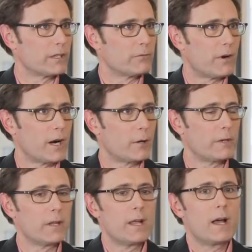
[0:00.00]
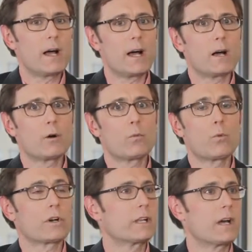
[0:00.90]
environment,
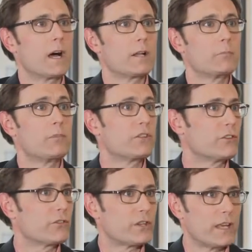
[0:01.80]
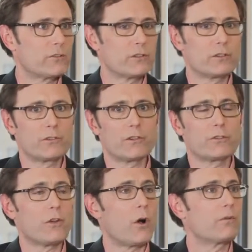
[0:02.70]
working on business cases and
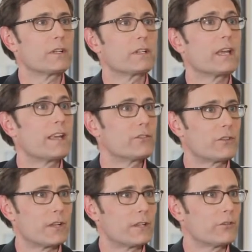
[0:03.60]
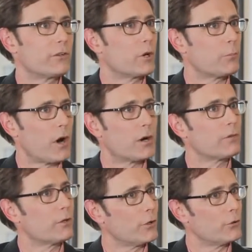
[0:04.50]
solving case studies that are part
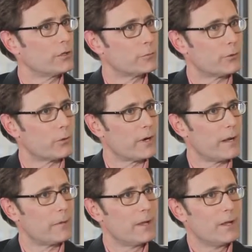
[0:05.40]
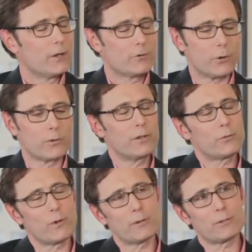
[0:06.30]
of a learning program. So in
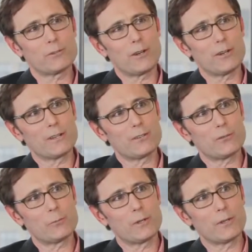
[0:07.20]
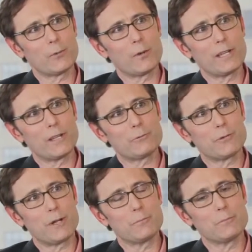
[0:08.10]
this way, we're starting to spill away
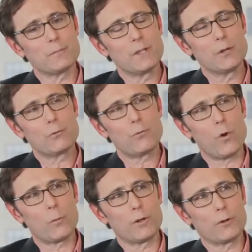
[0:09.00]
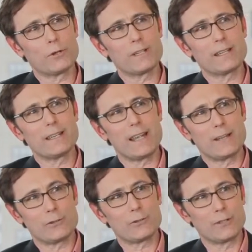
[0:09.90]
from formal learning and
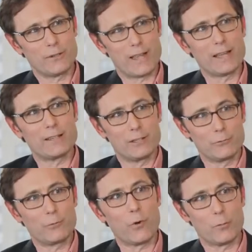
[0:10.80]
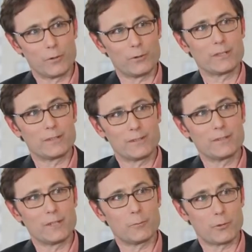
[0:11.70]
enter into that informal learning
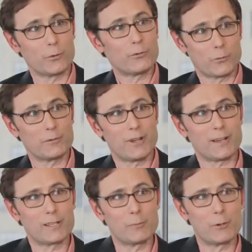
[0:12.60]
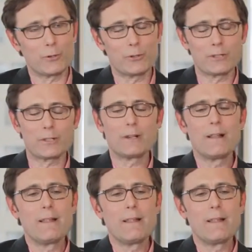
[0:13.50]
approach that we were talking about earlier.